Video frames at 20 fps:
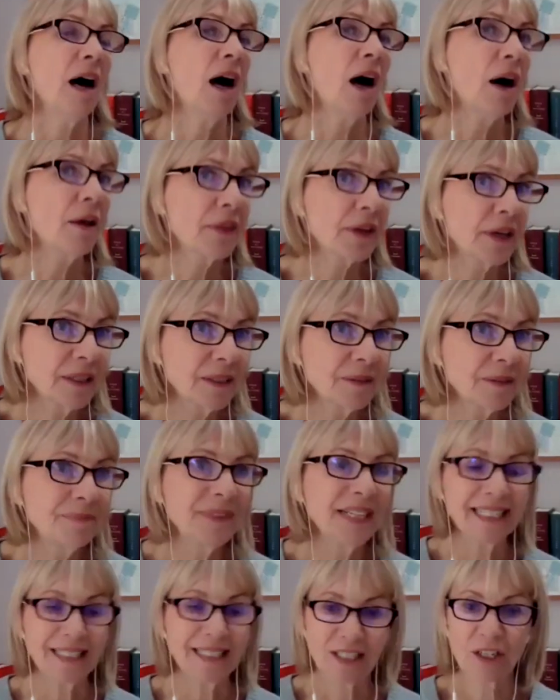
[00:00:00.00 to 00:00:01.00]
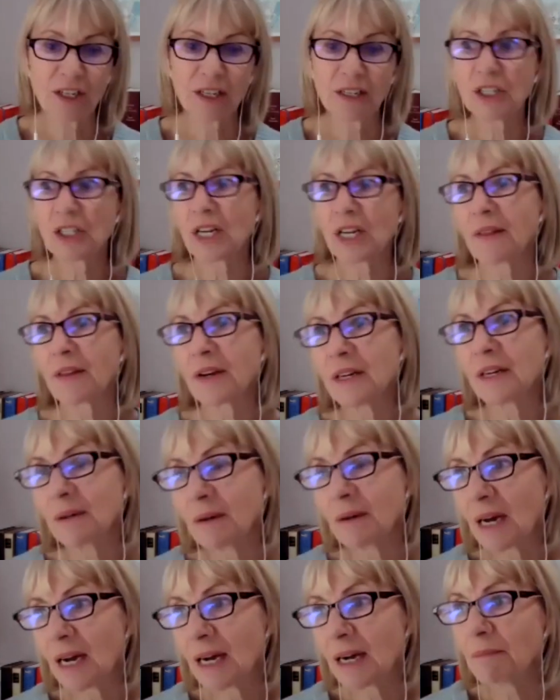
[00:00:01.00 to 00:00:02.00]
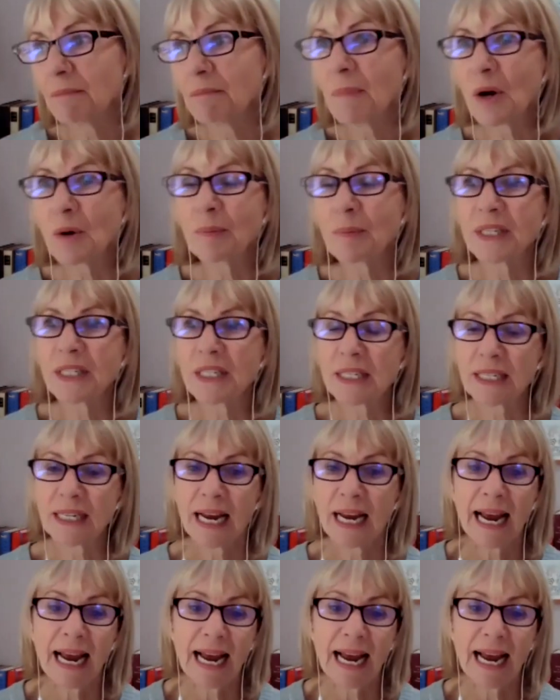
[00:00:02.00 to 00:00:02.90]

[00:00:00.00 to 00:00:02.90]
other incidents, other uh, moments,